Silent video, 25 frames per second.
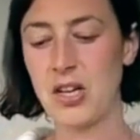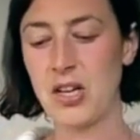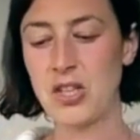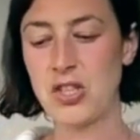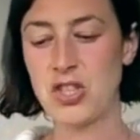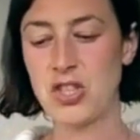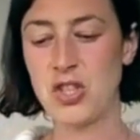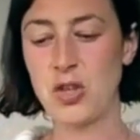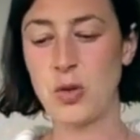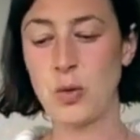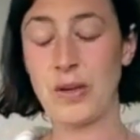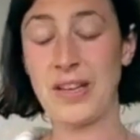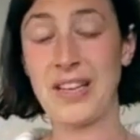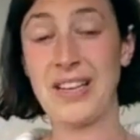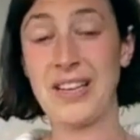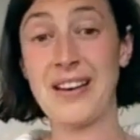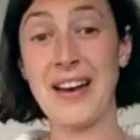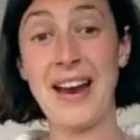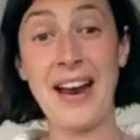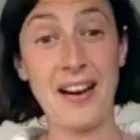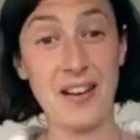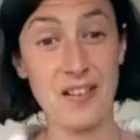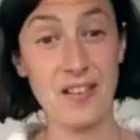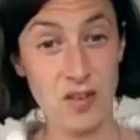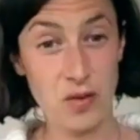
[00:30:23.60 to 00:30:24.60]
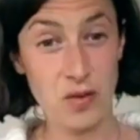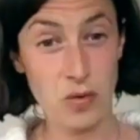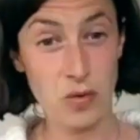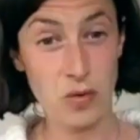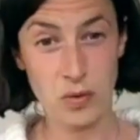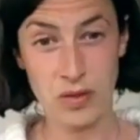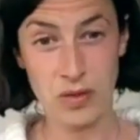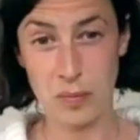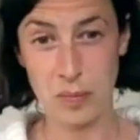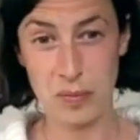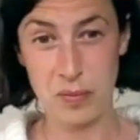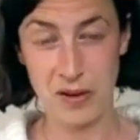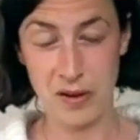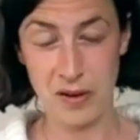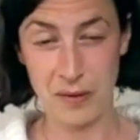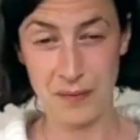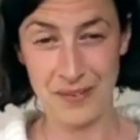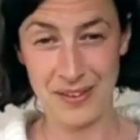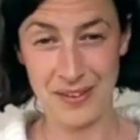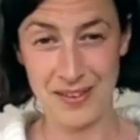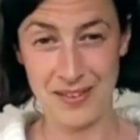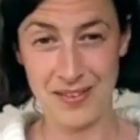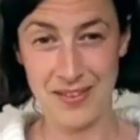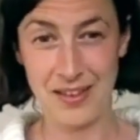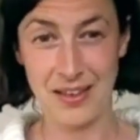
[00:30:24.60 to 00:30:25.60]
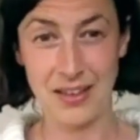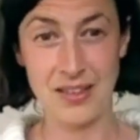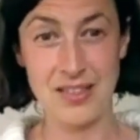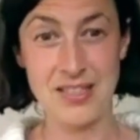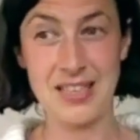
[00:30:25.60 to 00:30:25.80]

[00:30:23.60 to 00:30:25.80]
to connect with the plant medicine,